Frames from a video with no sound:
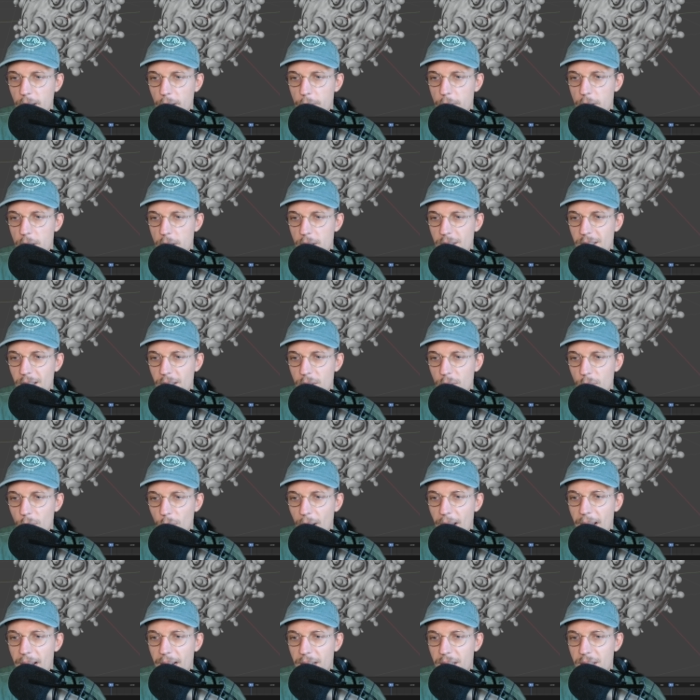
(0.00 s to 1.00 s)
If it's set
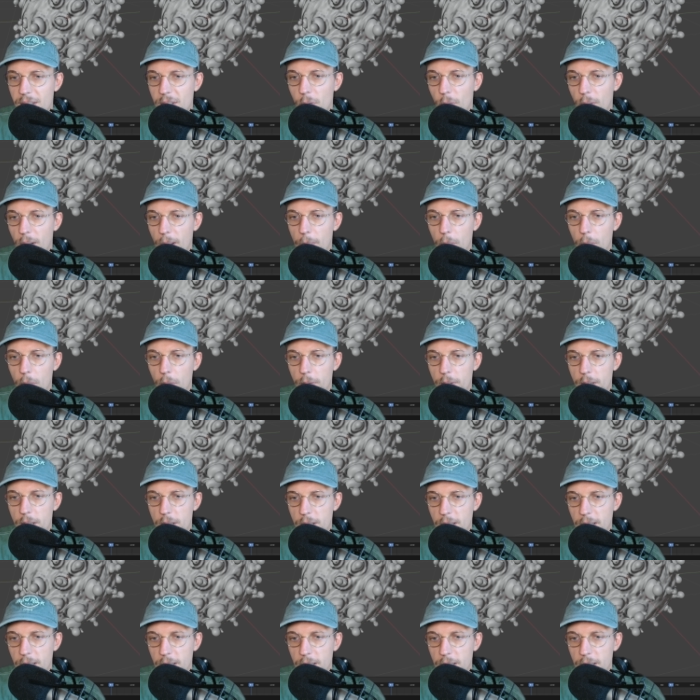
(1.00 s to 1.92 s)
to X, you can move this in